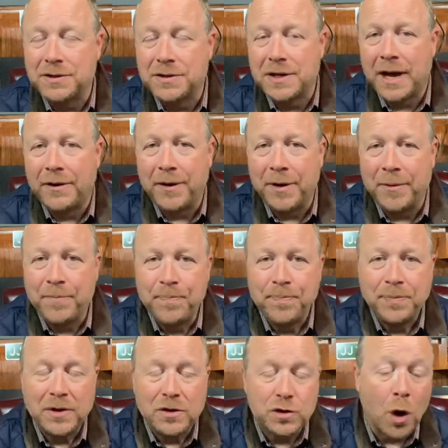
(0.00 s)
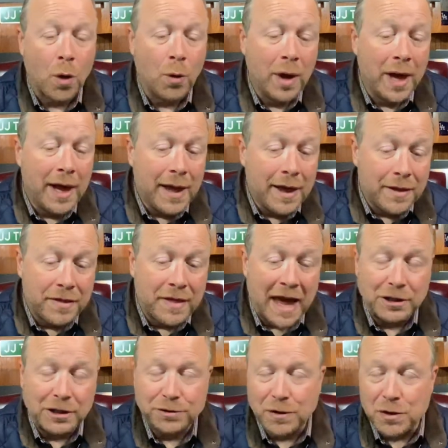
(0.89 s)
cetera. So
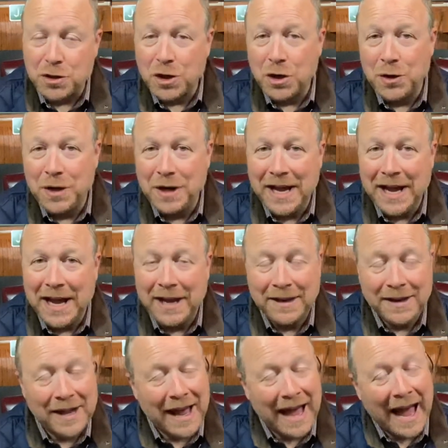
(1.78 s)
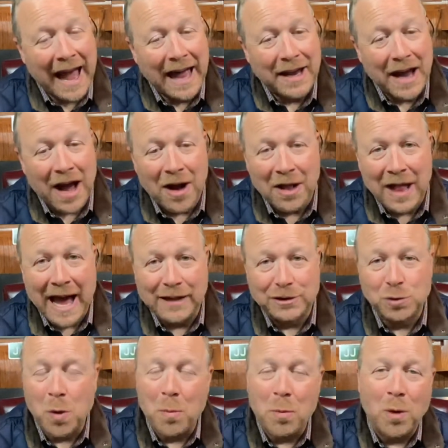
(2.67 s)
thanks for tuning in. And I'll
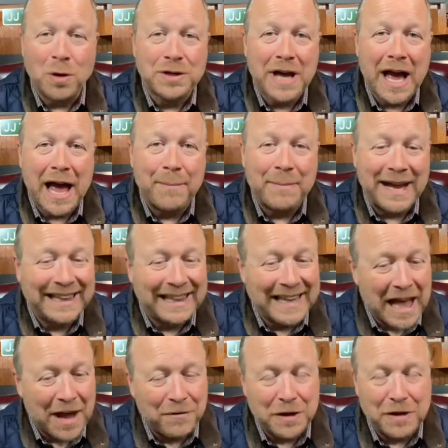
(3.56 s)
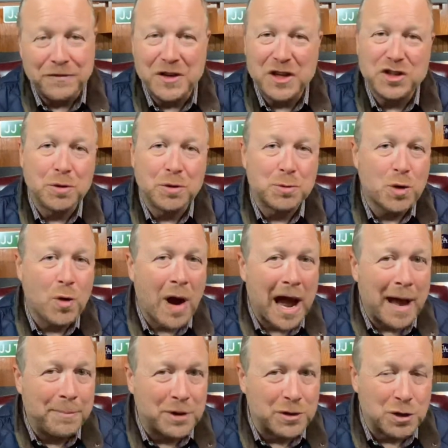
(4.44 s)
ask one more time. I'd love it if you'd
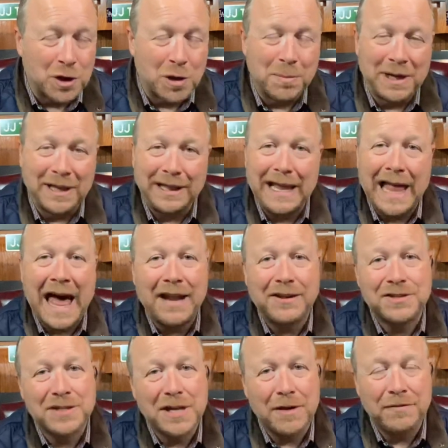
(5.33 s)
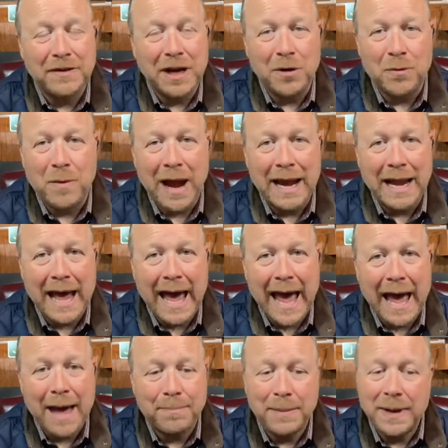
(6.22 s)
subscribe because there's going to be a lot of stuff getting ready to
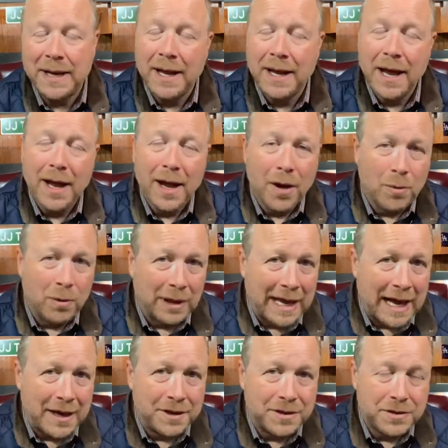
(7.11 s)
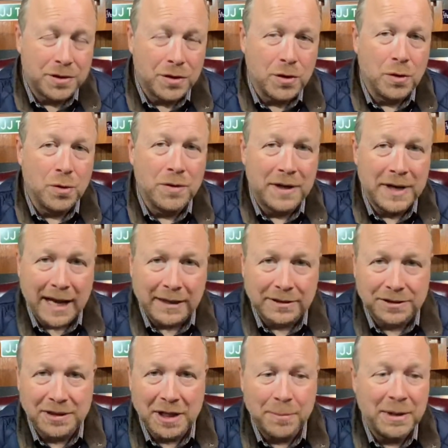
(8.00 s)
happen related to the
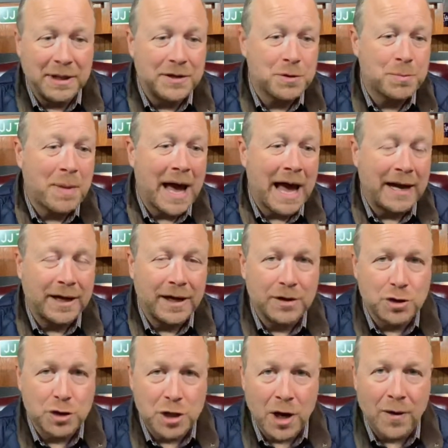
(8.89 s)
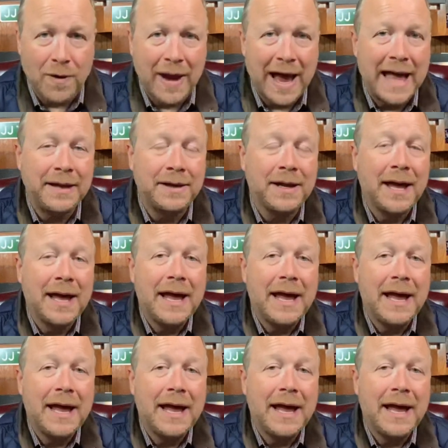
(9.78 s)
next stimulus package, year end,